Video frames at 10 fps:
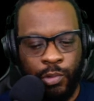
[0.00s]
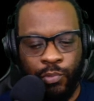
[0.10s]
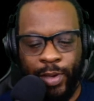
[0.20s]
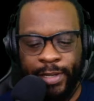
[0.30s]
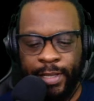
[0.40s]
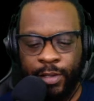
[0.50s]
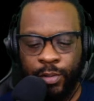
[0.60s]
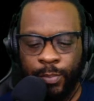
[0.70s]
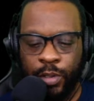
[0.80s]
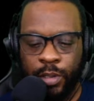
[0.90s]
right now
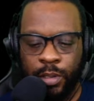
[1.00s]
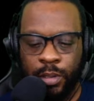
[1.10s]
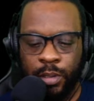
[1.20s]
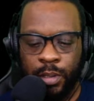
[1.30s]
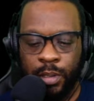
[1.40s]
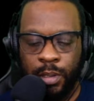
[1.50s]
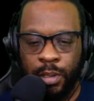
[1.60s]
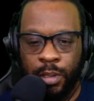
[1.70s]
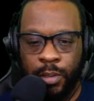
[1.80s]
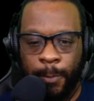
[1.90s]
I'm gonna
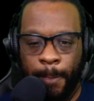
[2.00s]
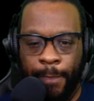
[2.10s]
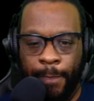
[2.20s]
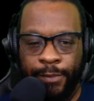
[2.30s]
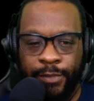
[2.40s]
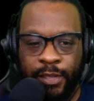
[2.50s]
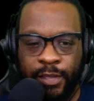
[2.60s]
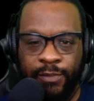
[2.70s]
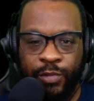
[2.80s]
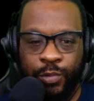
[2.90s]

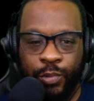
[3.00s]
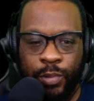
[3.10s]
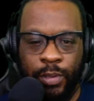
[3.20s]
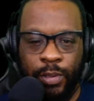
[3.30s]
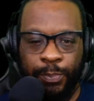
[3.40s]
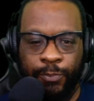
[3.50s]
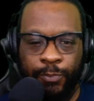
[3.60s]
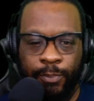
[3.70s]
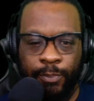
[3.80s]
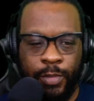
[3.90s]
give you
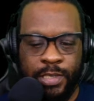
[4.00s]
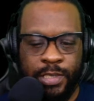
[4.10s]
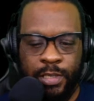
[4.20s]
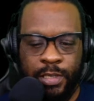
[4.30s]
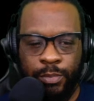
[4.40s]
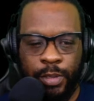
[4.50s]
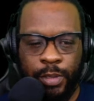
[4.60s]
some